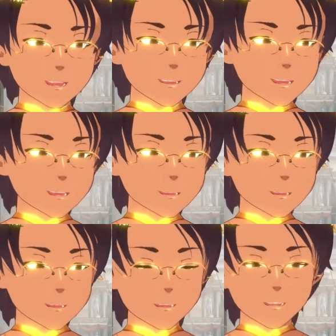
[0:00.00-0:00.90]
that
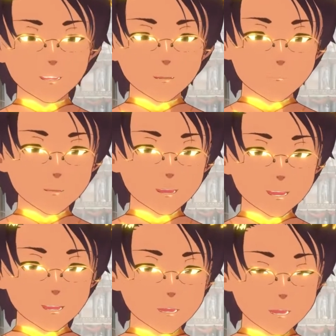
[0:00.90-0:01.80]
this is the peak
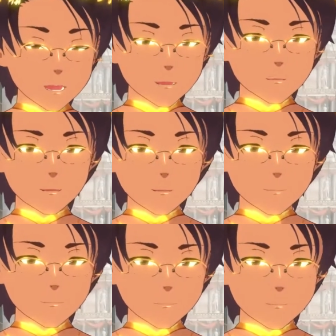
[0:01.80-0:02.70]
of all their
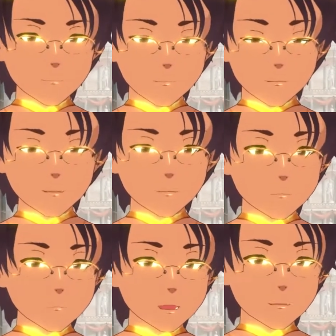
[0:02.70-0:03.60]
viewership that they will
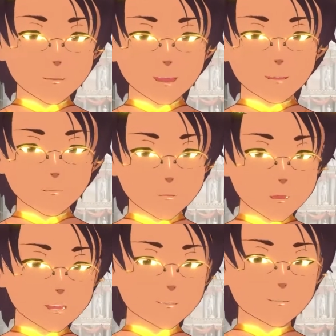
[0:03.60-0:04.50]
probably get for
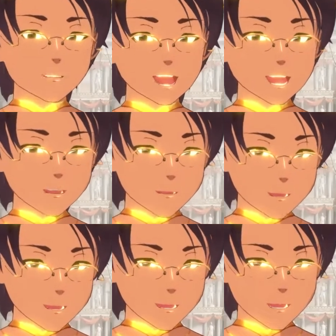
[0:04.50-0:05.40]
a
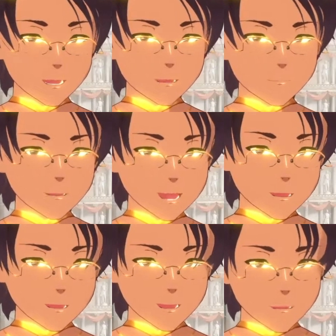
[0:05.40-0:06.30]
very,
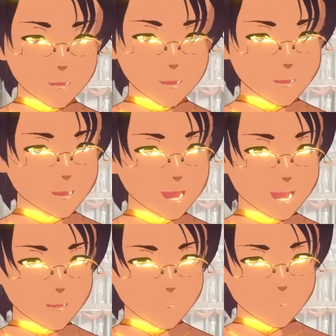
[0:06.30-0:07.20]
very long
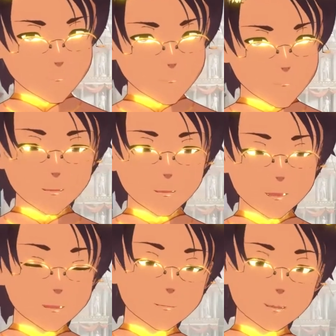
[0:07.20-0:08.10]
time.
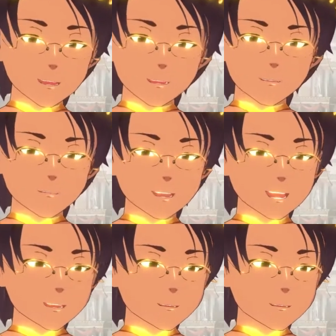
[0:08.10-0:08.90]
And because of that,